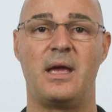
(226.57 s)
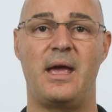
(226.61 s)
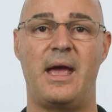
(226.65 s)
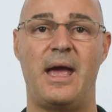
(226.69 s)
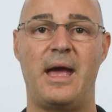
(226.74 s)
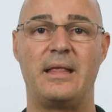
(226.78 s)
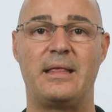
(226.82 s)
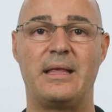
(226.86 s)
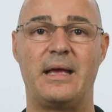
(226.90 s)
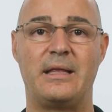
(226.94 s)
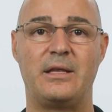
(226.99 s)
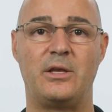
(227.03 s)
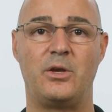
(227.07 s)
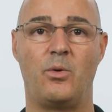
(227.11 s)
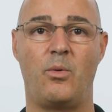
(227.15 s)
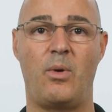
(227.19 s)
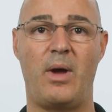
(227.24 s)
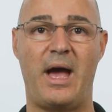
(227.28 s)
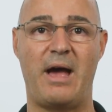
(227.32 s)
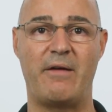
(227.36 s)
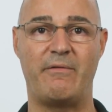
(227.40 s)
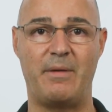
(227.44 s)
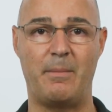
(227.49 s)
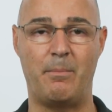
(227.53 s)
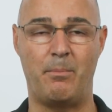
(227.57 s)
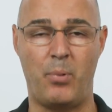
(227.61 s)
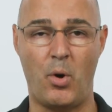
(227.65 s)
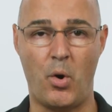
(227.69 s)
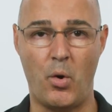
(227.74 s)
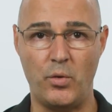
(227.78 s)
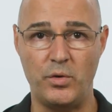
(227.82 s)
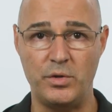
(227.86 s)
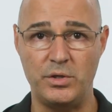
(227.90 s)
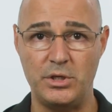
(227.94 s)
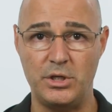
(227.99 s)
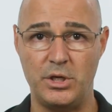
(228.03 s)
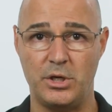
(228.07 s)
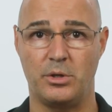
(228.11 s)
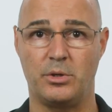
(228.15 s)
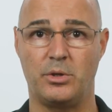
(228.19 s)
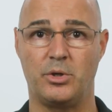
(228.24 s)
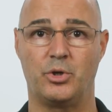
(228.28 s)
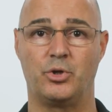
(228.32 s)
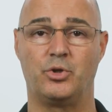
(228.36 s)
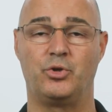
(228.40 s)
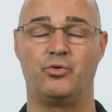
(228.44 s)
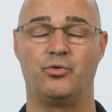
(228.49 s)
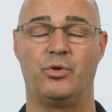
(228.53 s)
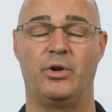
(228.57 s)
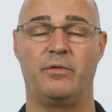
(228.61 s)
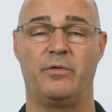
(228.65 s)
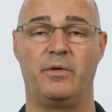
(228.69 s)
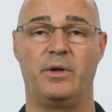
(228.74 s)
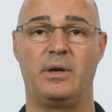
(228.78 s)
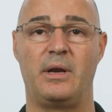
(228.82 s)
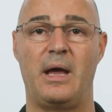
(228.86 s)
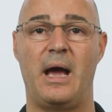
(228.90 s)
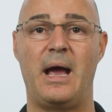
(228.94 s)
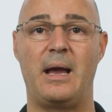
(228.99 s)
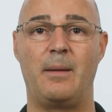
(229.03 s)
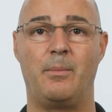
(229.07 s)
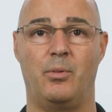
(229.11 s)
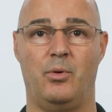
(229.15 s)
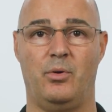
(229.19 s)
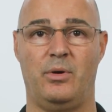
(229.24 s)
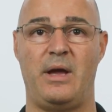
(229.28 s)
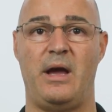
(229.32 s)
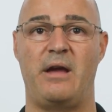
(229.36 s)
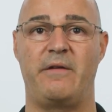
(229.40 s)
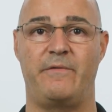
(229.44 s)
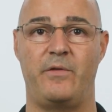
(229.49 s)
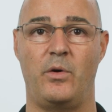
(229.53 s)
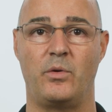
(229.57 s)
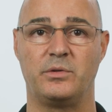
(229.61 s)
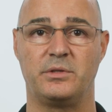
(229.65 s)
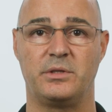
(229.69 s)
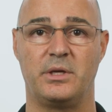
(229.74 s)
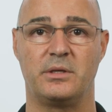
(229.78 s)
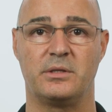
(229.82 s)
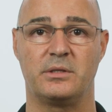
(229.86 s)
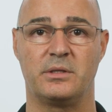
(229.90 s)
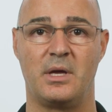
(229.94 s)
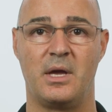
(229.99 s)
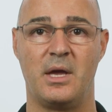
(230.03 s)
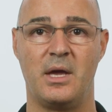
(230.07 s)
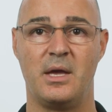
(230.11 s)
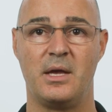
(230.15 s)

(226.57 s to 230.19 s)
and then you have a posterior-driven hyperkyphosis.